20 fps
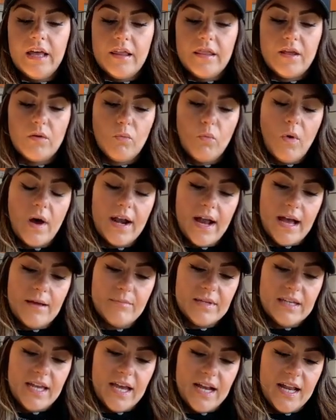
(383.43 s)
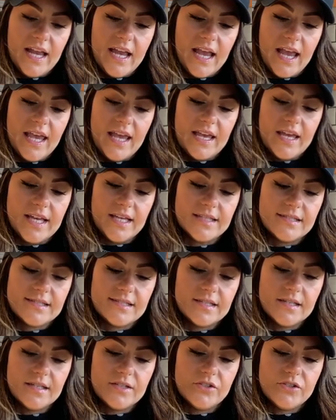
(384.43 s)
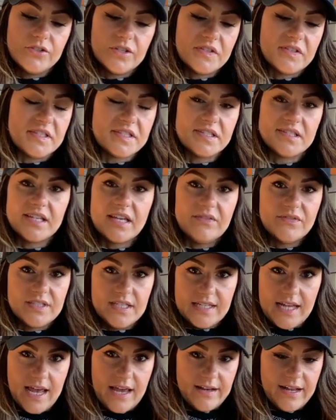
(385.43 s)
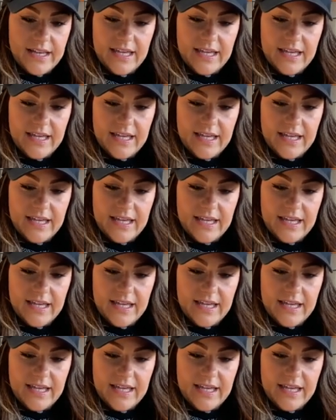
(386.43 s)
then what I'm getting is just a safety net.